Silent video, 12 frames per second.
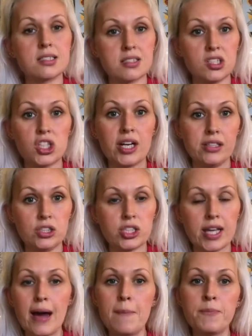to change
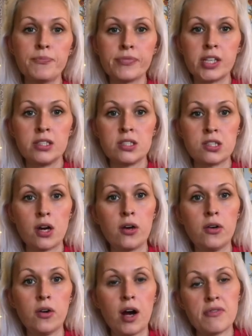that. So
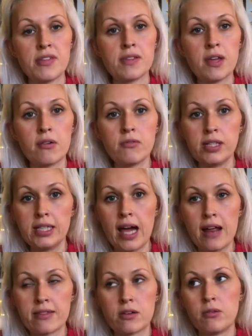I think they're a really
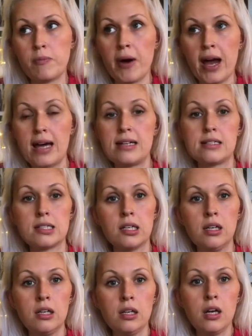ethical brand.
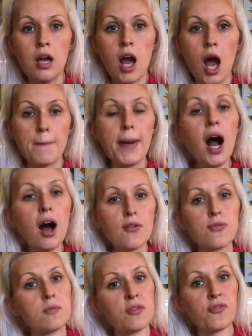Apart
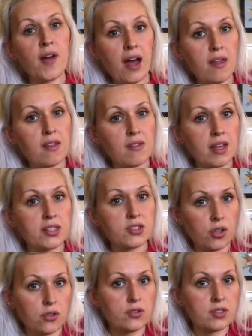from the fact that they
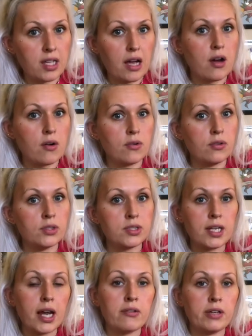do sell
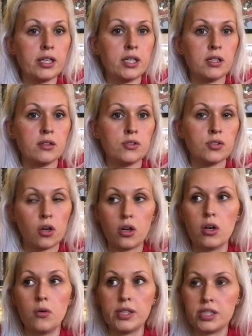dairy
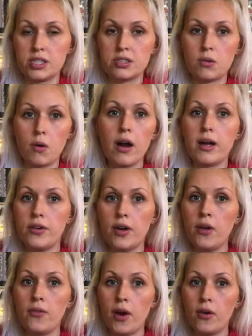chocolate, which is quite a
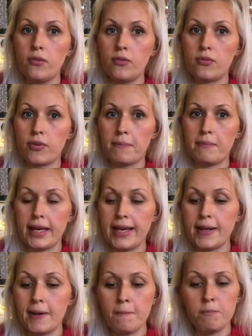no-no from
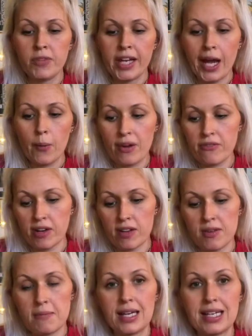me. However,
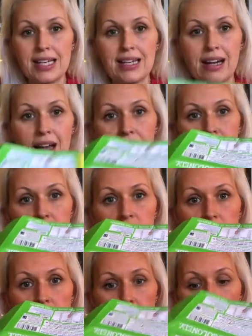they're making an effort to
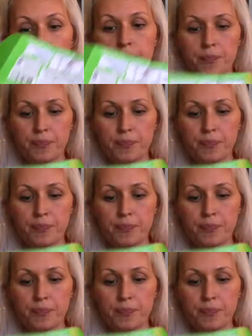do